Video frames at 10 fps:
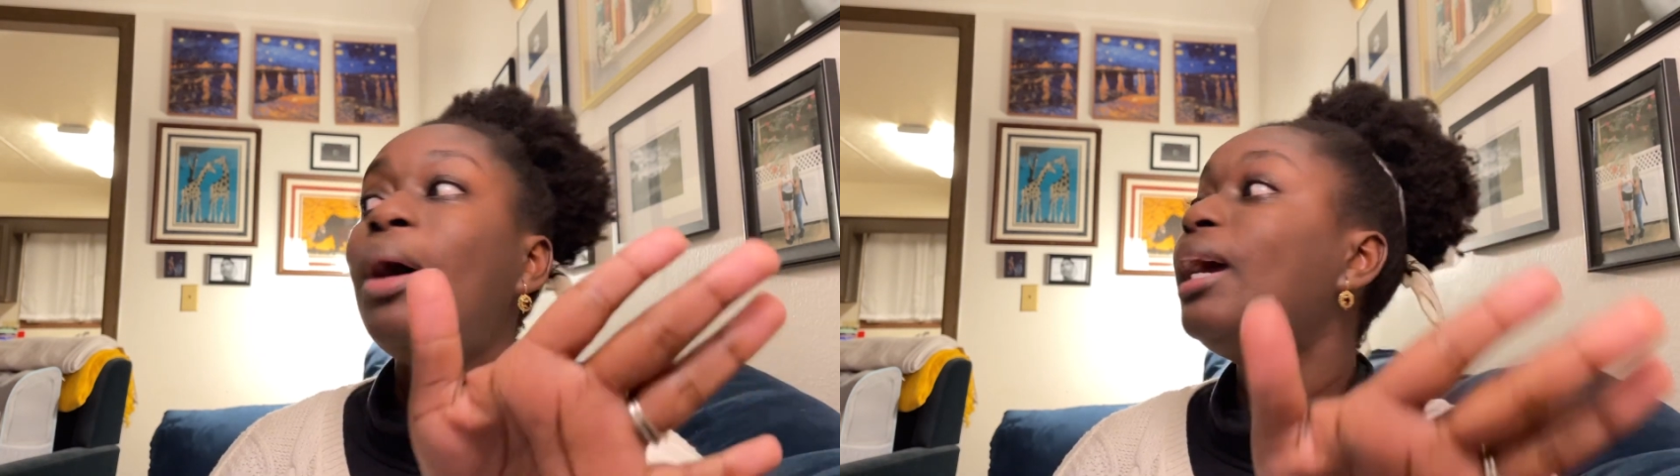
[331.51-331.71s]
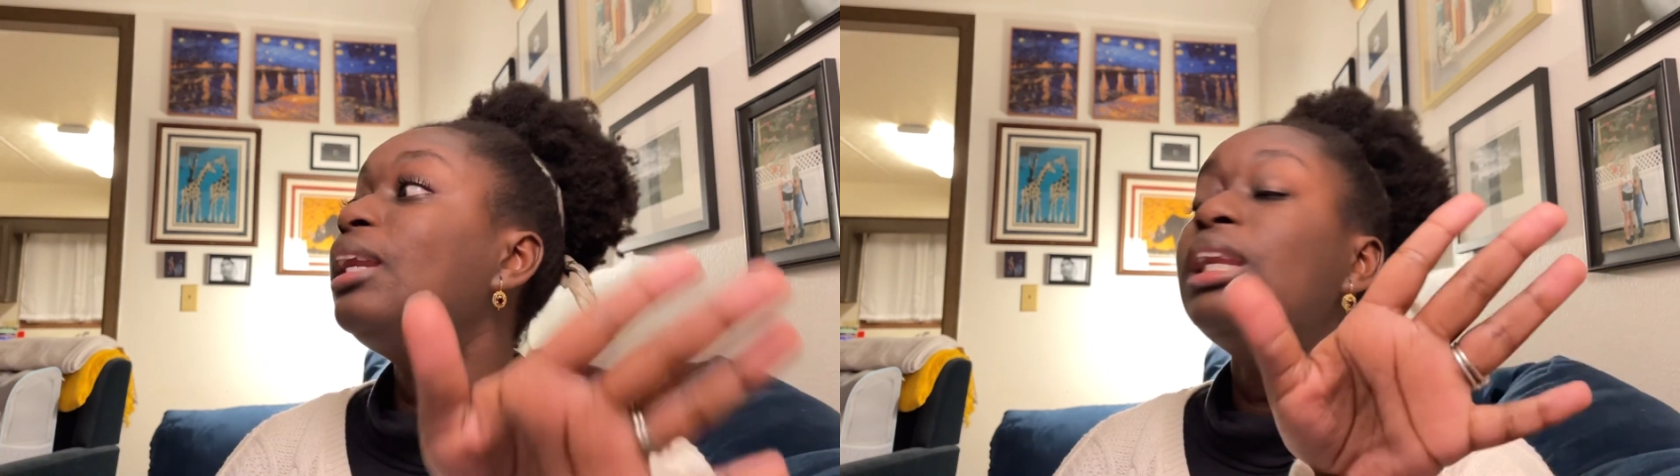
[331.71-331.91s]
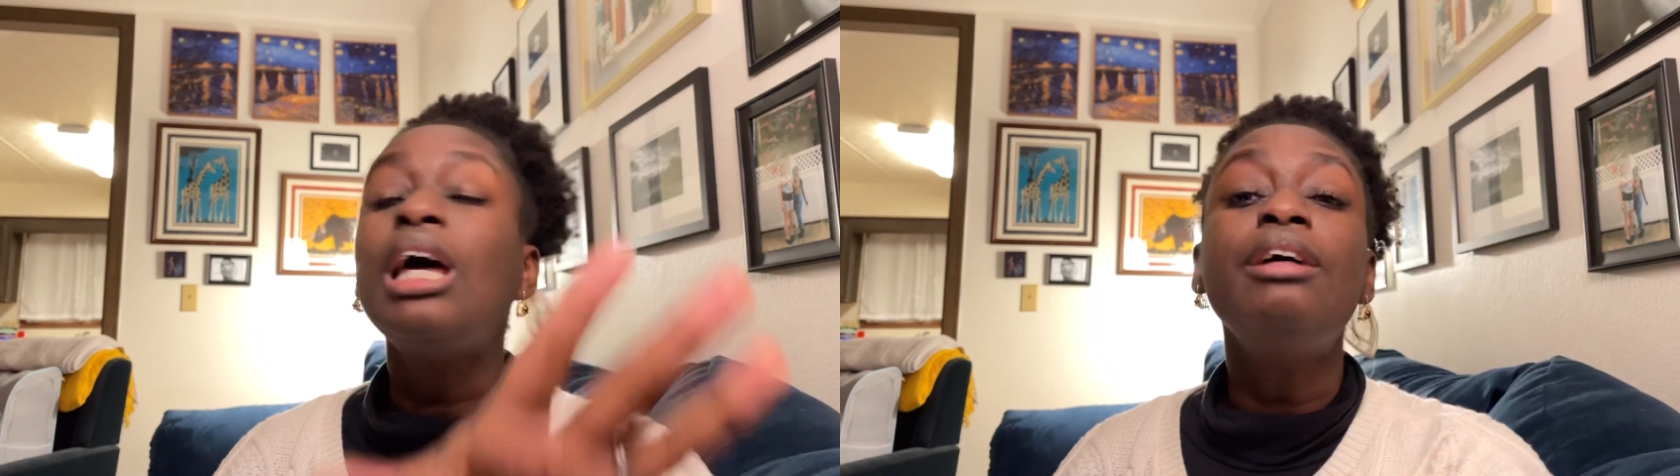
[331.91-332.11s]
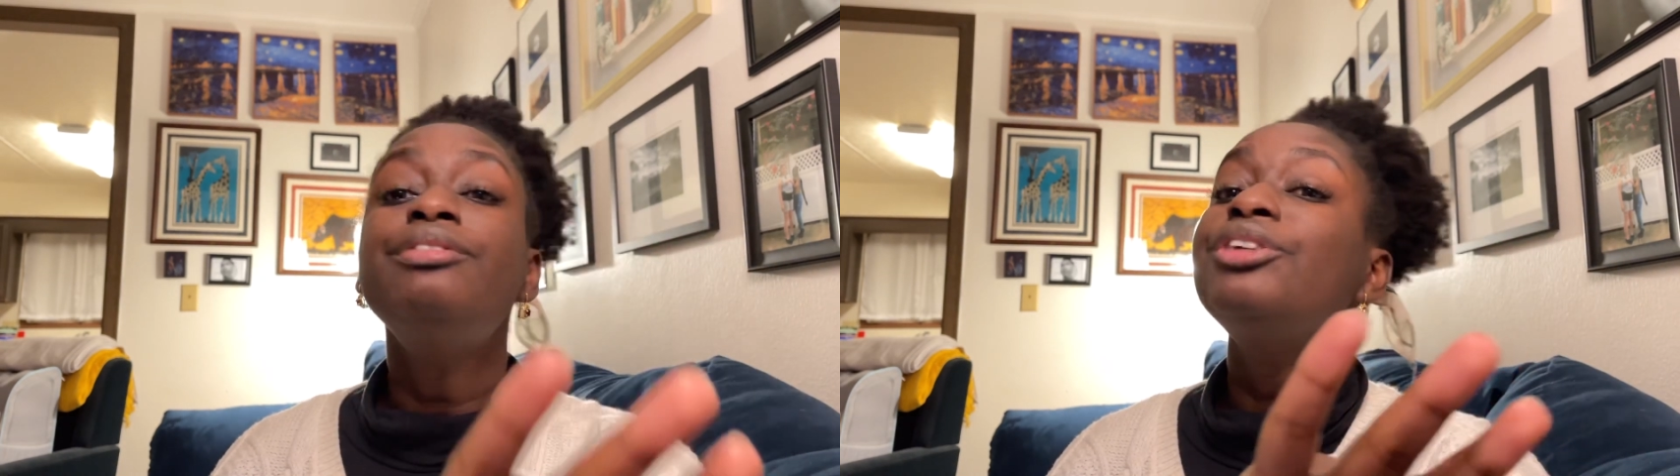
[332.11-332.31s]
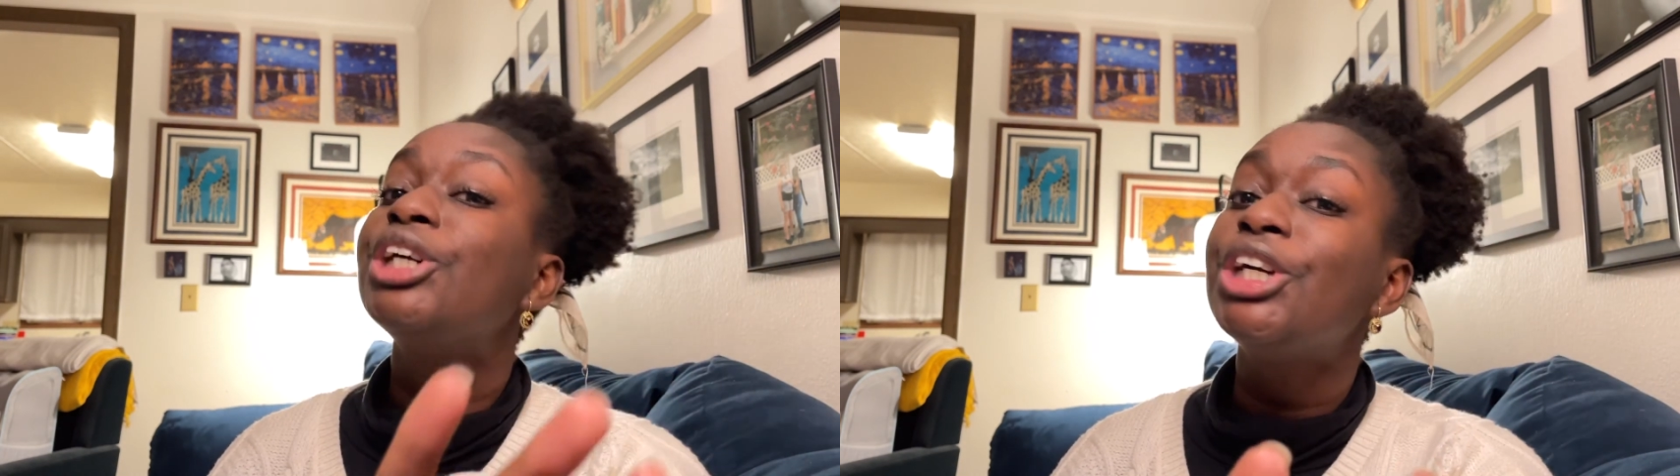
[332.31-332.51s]
I
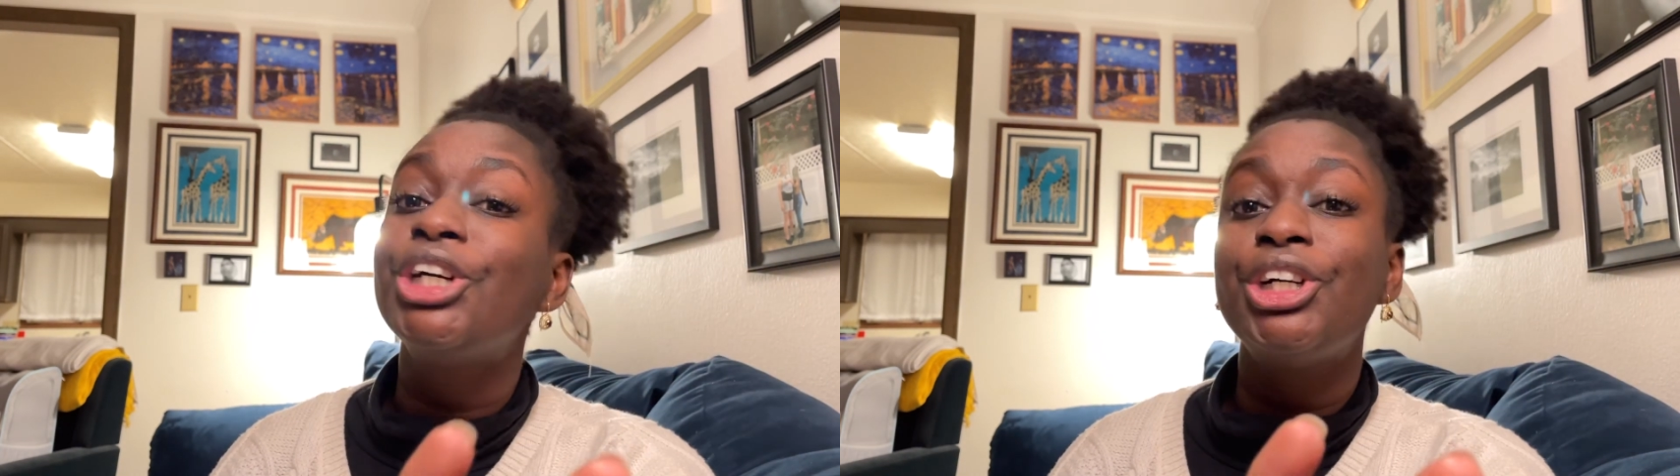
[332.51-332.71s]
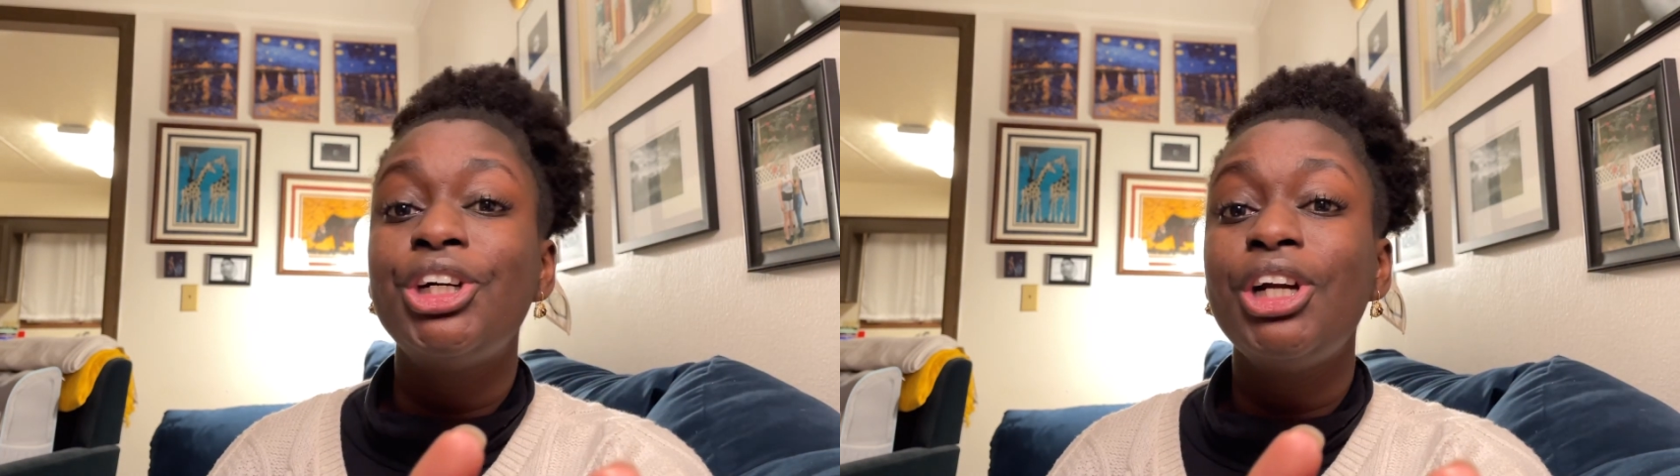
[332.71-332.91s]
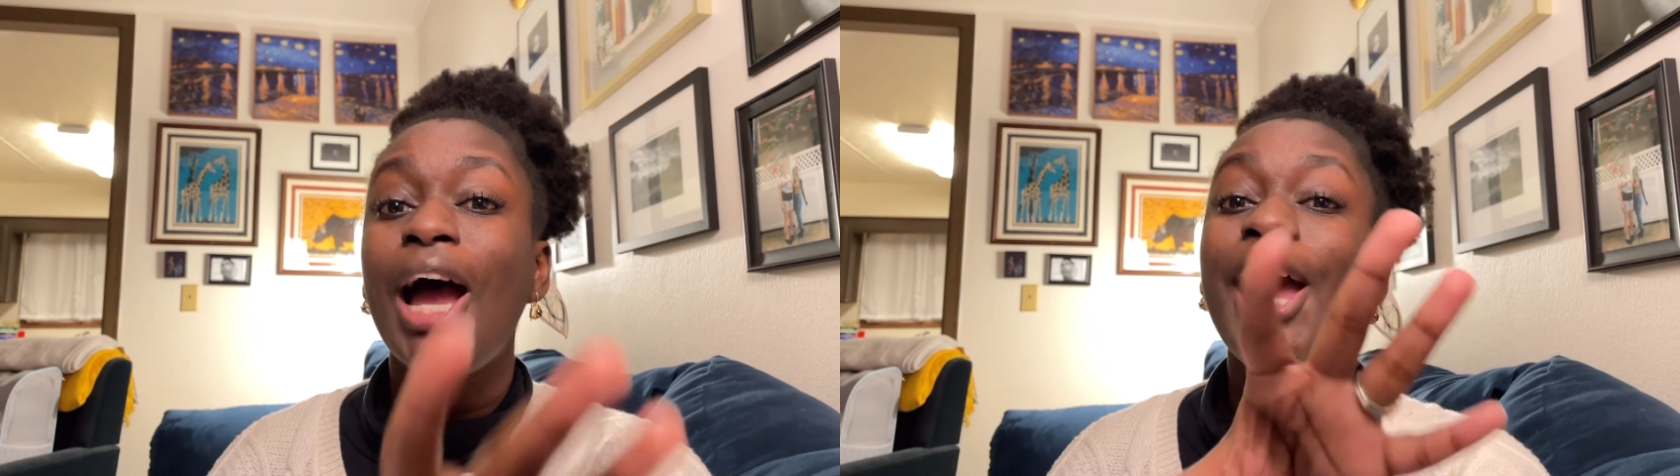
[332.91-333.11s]
love her.